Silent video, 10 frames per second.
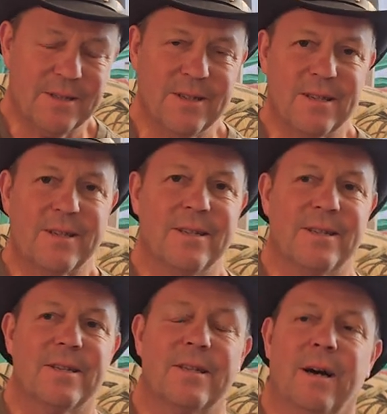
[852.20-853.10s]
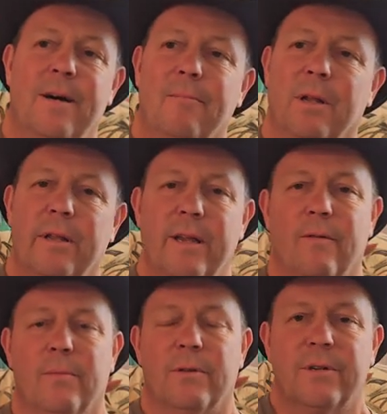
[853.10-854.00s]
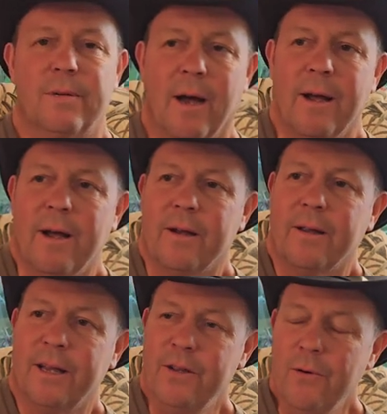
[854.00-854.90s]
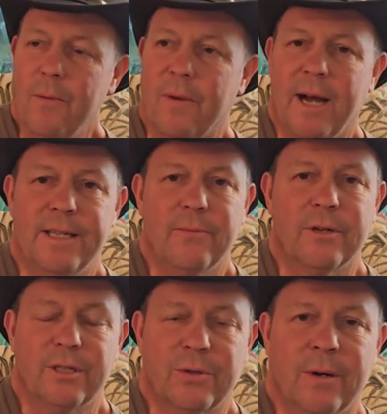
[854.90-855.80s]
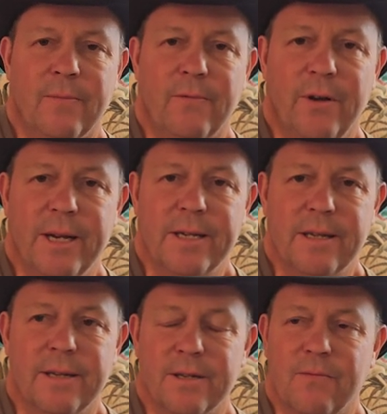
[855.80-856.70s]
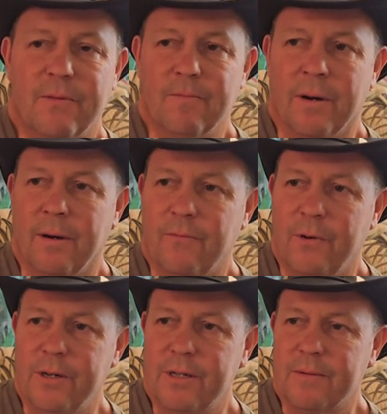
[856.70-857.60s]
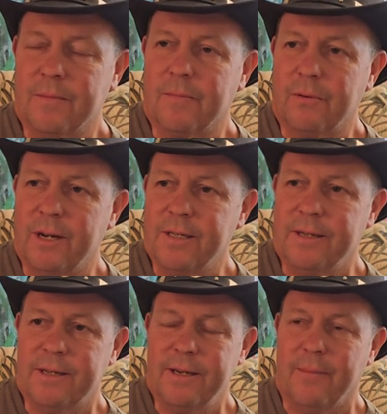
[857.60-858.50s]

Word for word: this this is unbelievable. The, uh, can you imagine what Trump faced in his uh, first presidency?